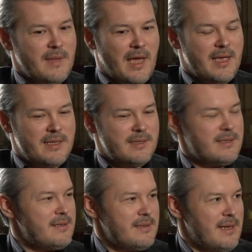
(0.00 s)

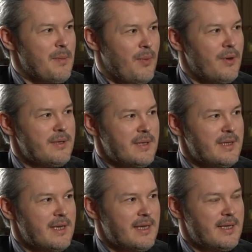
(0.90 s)
as
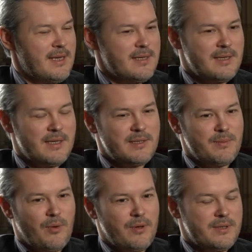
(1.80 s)
important as
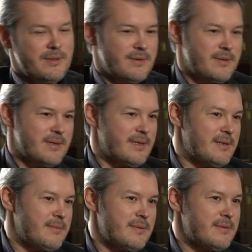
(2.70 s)
sports or
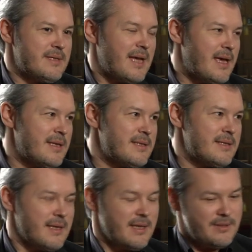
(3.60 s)

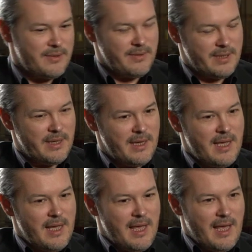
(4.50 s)
science and so on.
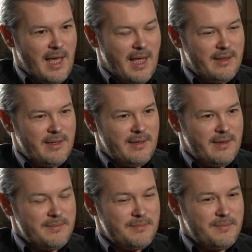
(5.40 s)
And
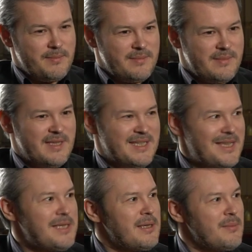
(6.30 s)
the
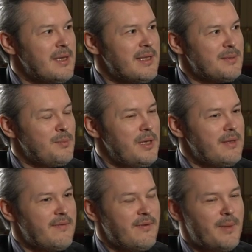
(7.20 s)
system that's
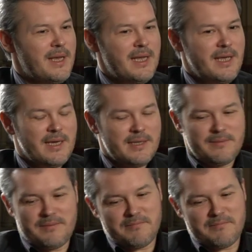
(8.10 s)
been for many years,